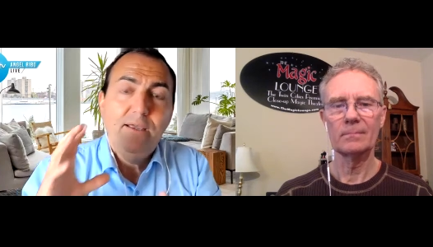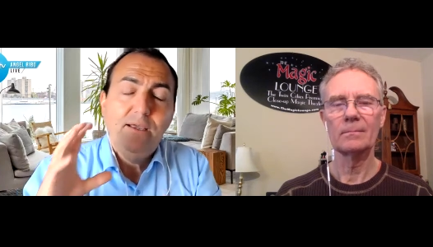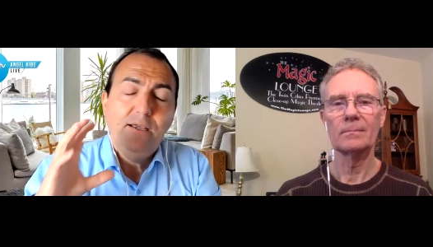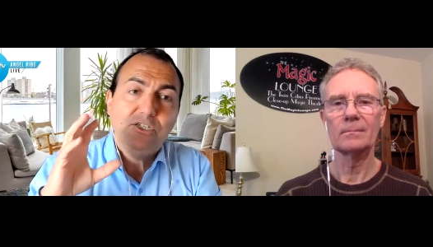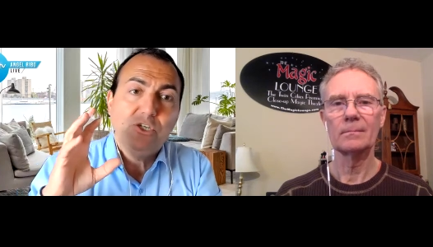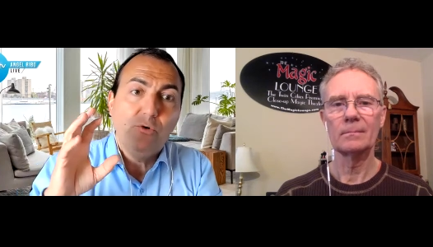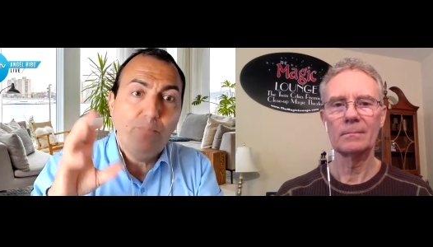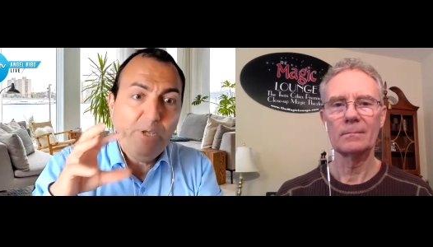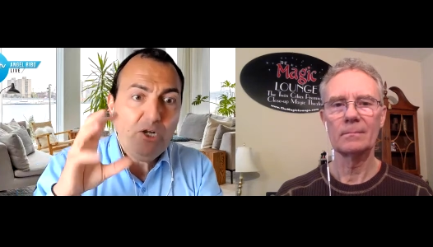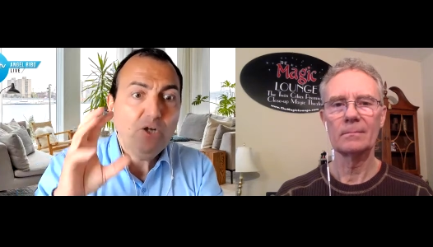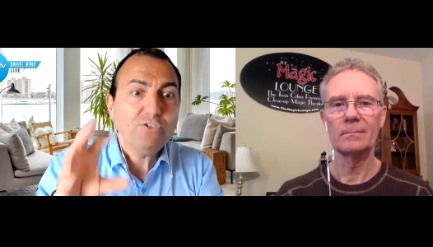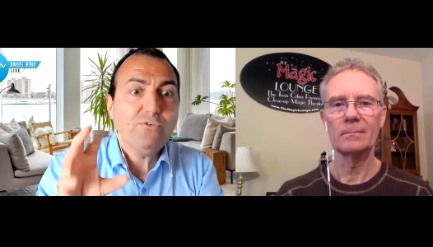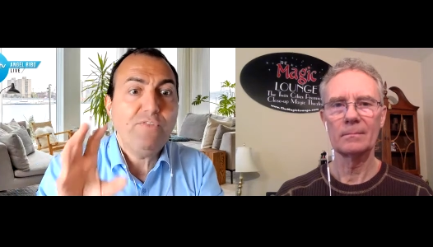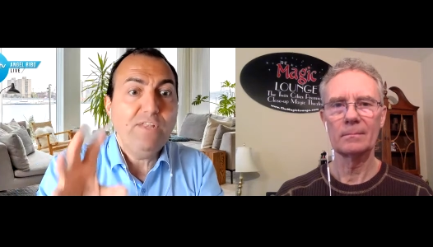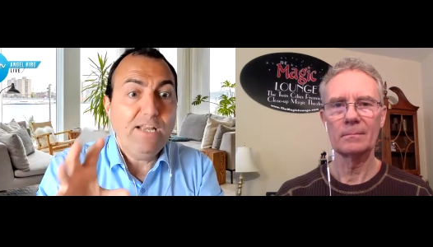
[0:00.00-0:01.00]
Speaker 1: So because
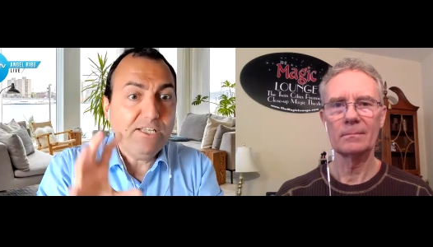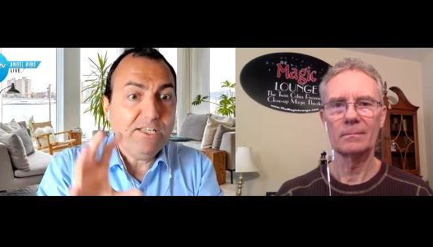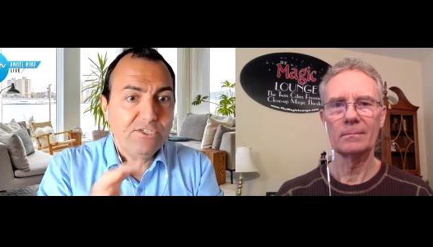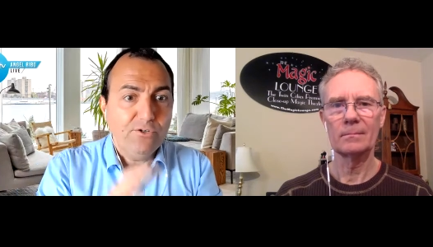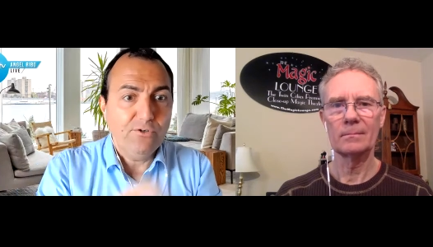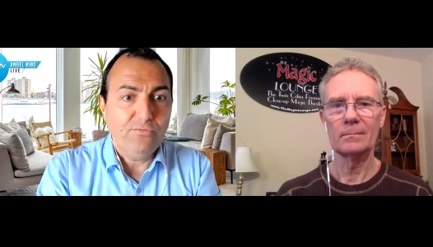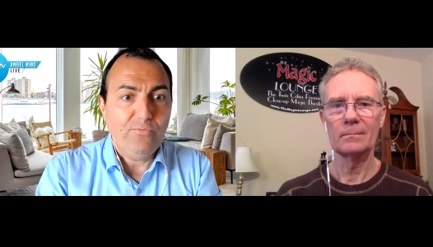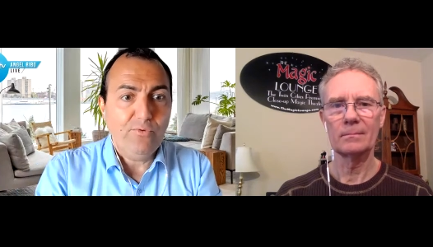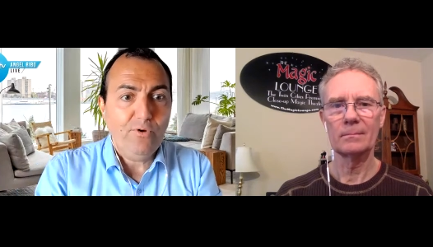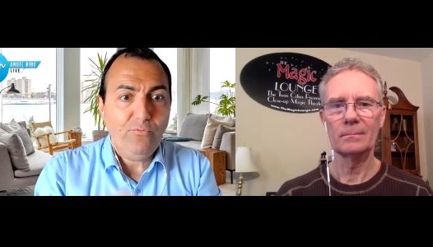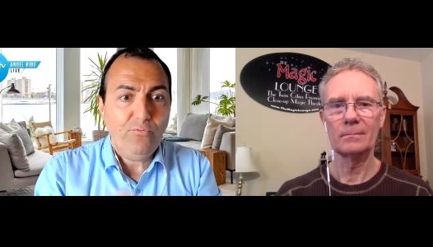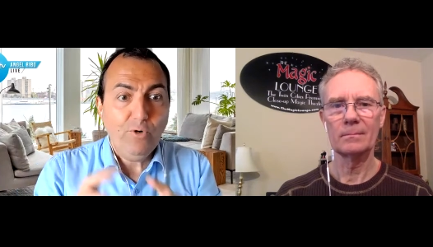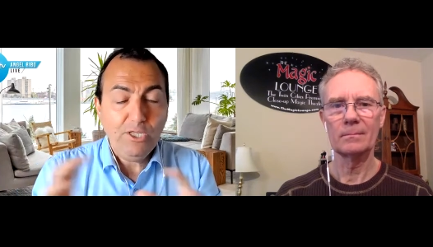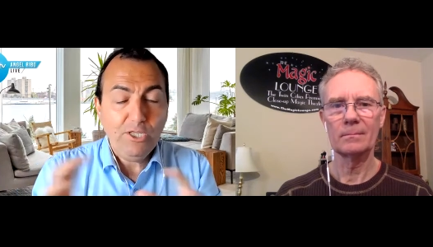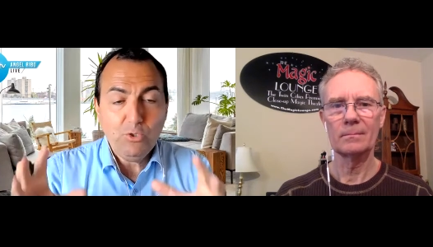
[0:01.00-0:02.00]
of the nature of, of
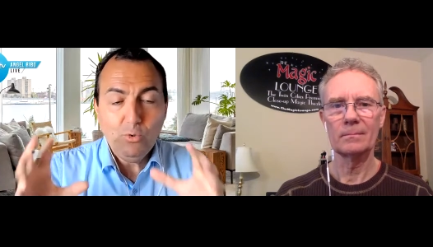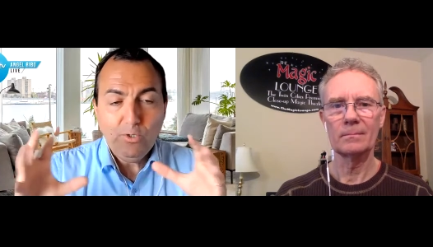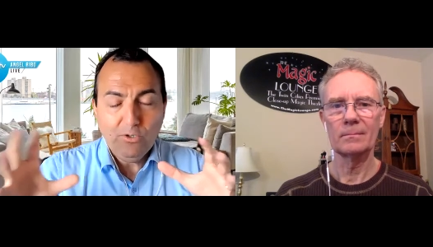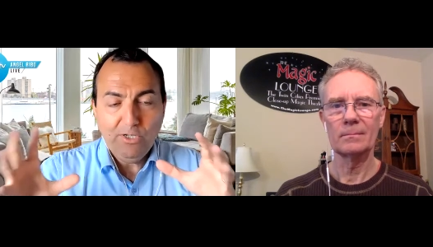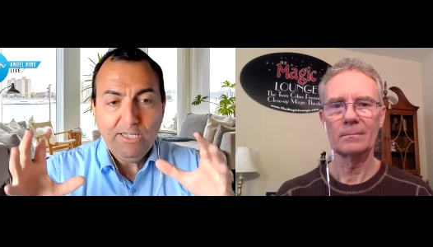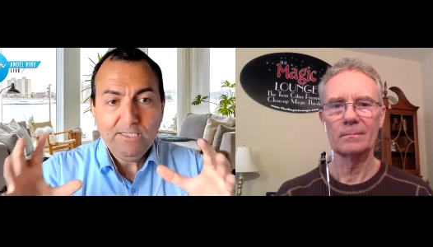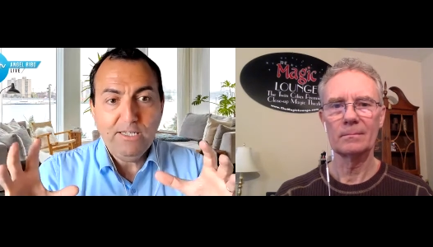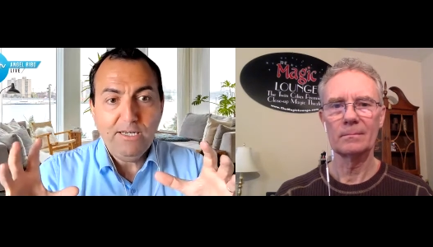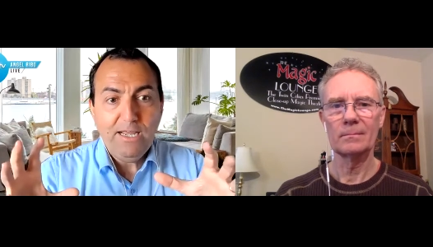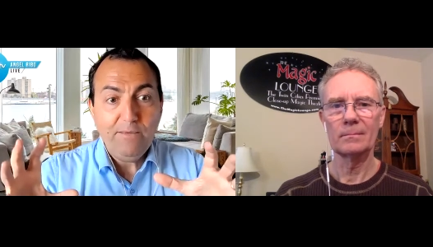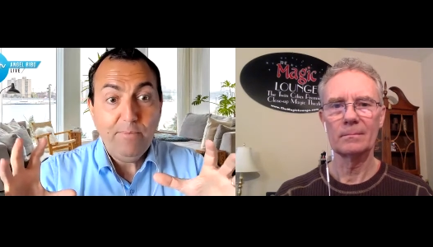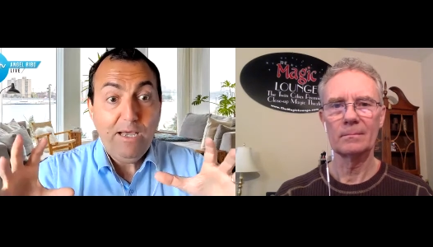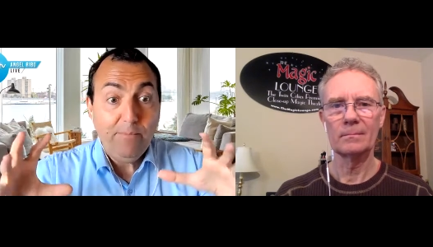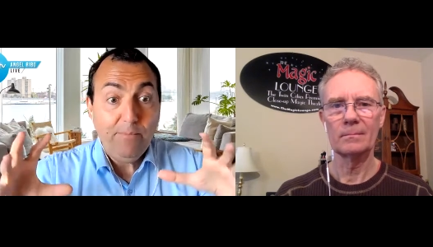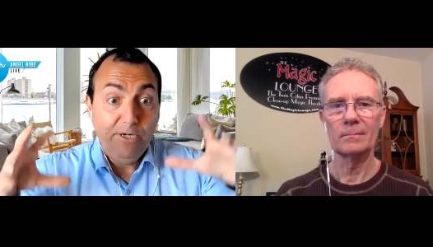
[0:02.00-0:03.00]
what I do on LinkedIn, I'm,
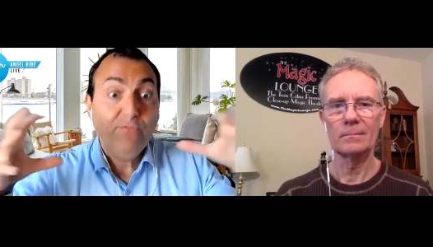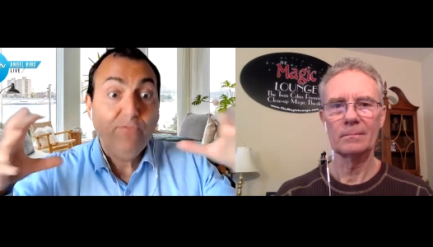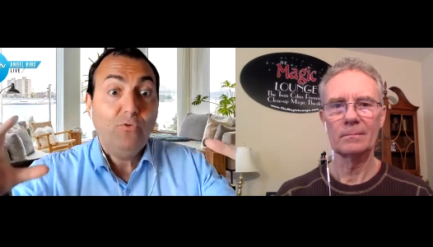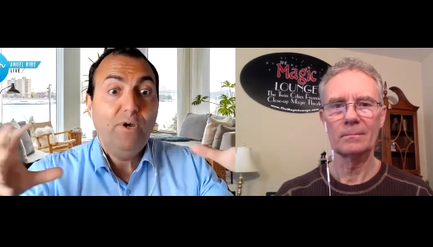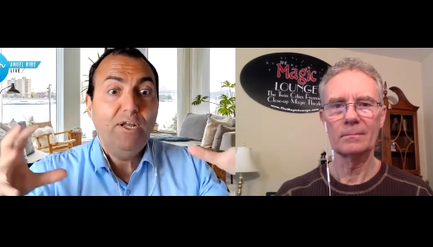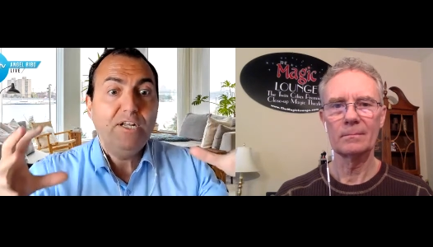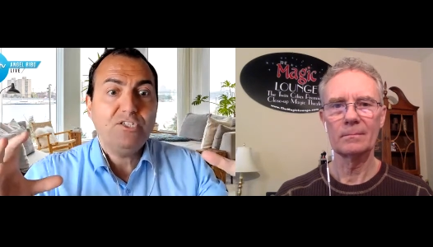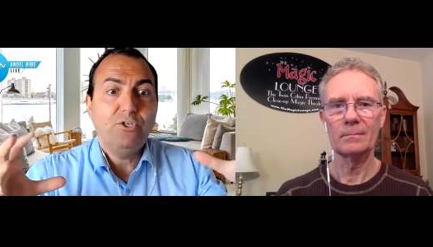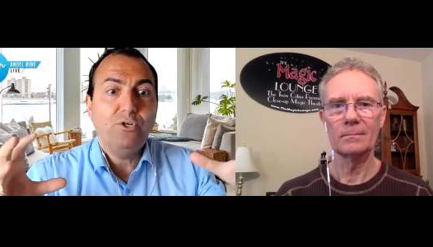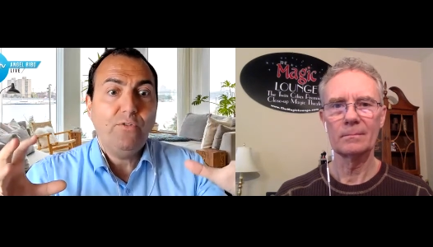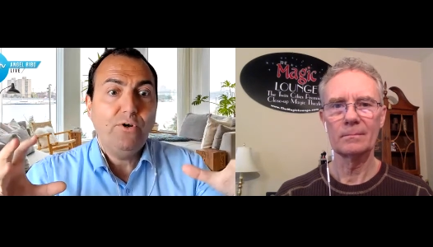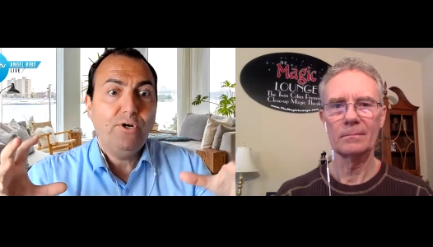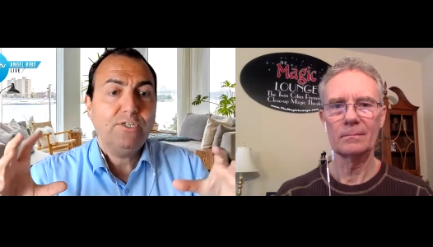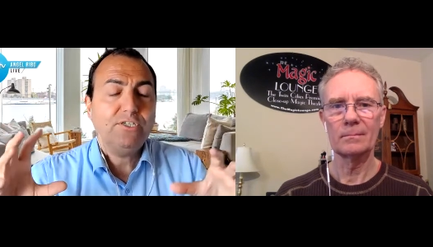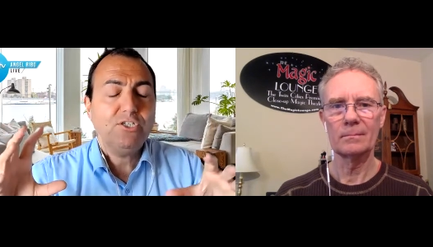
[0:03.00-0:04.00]
I'm an influencer
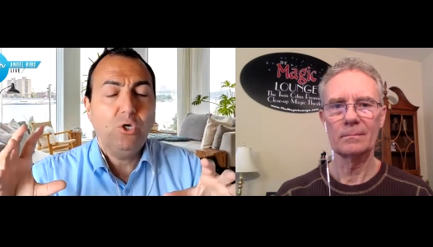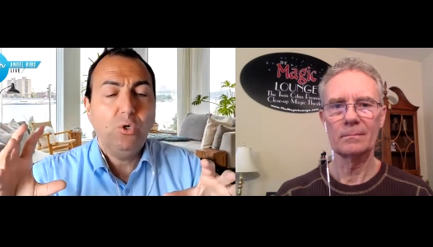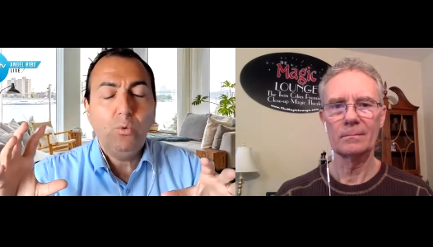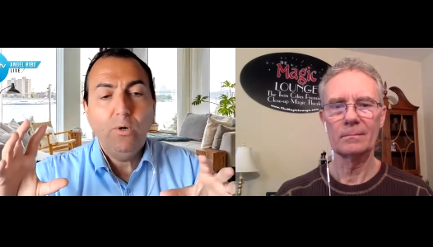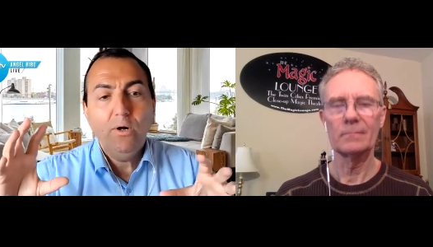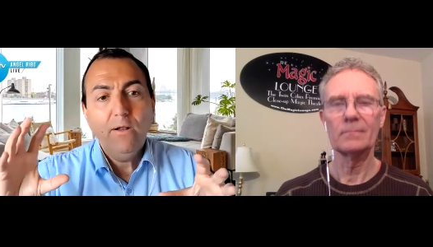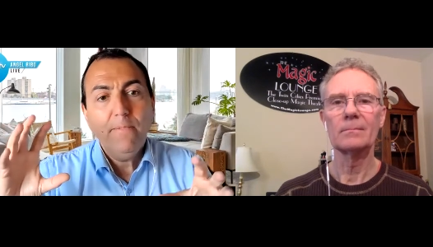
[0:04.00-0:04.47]
there. So